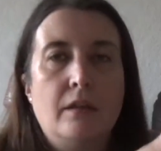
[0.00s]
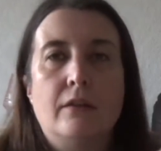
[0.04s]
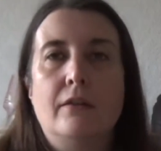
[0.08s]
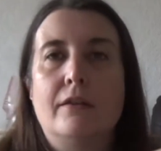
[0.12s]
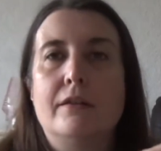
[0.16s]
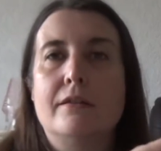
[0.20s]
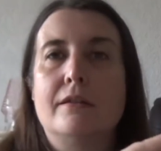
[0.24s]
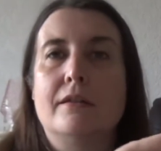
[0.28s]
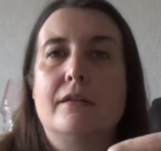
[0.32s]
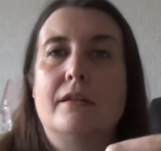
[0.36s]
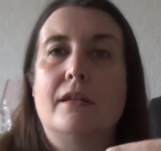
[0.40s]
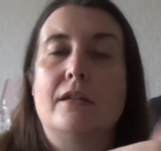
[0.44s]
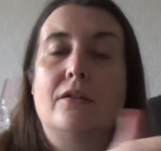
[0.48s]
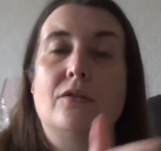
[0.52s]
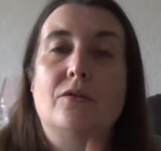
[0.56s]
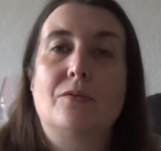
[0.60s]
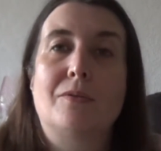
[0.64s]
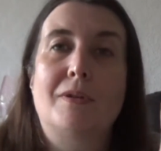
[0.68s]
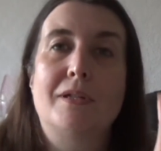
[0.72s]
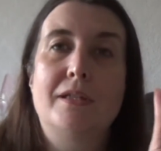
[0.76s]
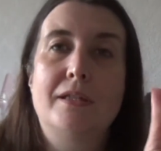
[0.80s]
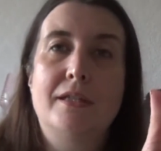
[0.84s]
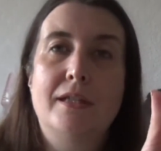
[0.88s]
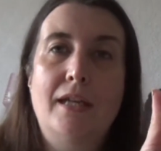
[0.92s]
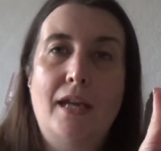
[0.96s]
This is a
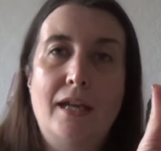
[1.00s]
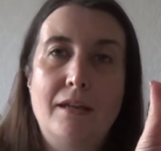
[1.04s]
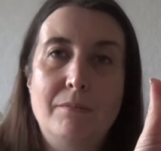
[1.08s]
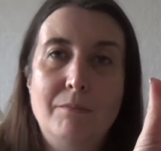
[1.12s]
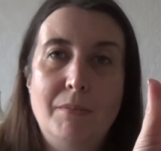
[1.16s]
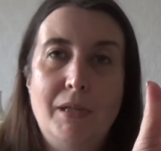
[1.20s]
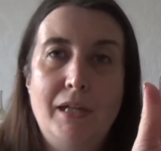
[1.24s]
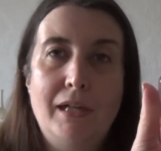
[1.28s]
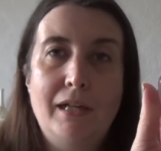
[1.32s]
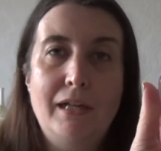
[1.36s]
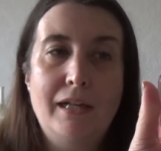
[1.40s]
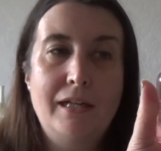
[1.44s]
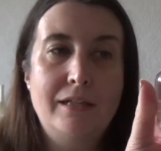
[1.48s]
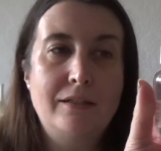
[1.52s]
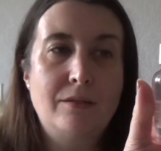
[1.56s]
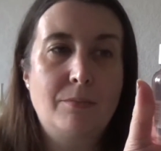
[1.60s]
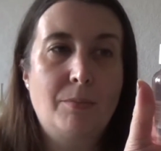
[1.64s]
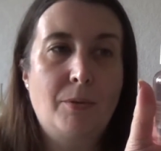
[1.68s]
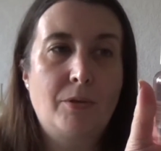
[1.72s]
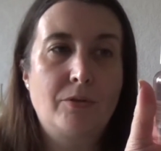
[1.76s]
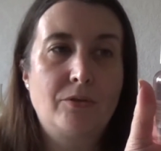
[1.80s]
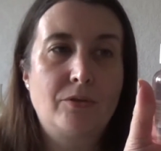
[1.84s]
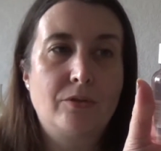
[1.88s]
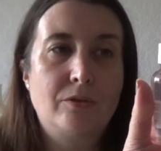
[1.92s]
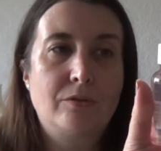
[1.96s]
28 milliliter
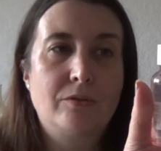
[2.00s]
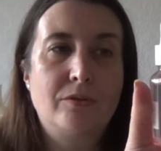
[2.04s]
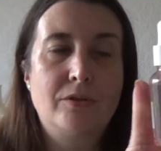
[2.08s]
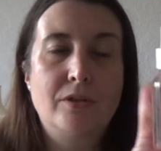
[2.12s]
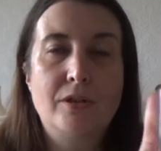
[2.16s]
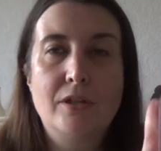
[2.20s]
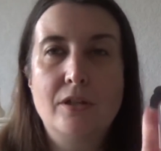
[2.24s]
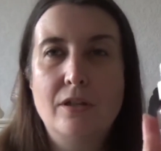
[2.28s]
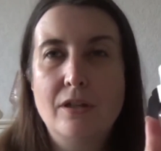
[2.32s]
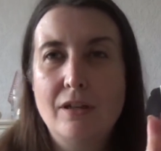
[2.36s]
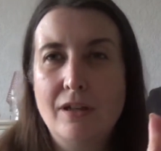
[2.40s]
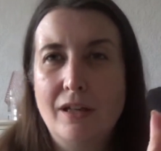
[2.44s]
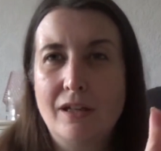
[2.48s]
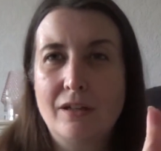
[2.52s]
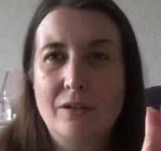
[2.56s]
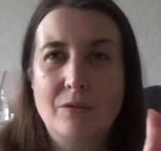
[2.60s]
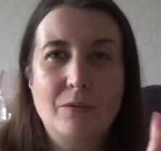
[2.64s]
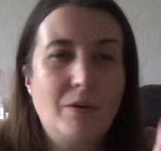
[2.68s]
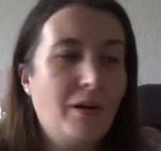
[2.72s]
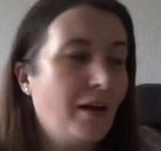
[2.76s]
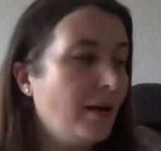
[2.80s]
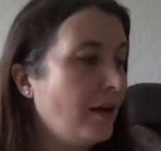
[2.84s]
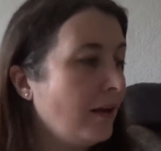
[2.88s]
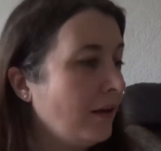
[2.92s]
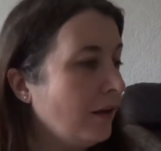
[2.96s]
bottle, so you do get
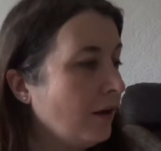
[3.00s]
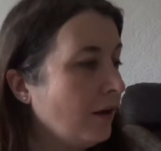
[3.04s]
quite a